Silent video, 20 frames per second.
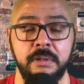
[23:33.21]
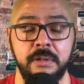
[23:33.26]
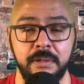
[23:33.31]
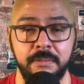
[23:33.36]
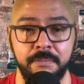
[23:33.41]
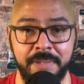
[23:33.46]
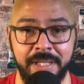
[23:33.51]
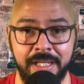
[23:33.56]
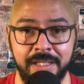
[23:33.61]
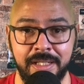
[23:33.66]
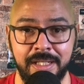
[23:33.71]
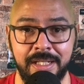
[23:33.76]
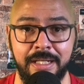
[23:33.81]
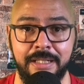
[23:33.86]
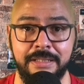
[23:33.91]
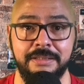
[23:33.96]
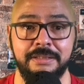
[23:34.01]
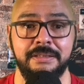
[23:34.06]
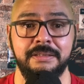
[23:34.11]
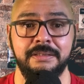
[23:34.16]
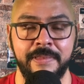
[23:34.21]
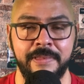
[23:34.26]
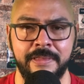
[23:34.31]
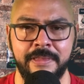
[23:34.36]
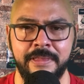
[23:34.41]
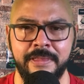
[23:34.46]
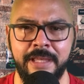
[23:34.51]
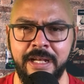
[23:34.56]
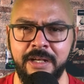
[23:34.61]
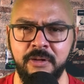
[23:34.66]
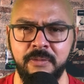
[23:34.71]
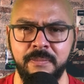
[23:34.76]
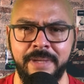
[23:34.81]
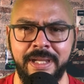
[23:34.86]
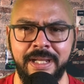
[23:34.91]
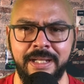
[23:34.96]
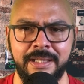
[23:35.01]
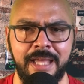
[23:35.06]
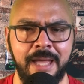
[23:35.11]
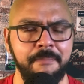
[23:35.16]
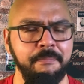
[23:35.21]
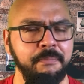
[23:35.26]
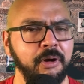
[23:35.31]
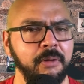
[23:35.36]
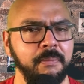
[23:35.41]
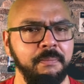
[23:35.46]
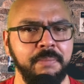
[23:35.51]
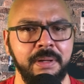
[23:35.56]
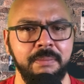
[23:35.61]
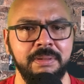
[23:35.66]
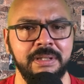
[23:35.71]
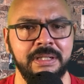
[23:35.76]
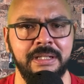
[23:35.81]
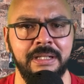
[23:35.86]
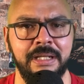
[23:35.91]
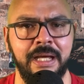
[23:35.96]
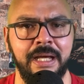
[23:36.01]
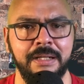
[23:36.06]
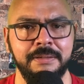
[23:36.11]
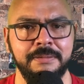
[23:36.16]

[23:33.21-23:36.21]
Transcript: because they don't make that part public a lot.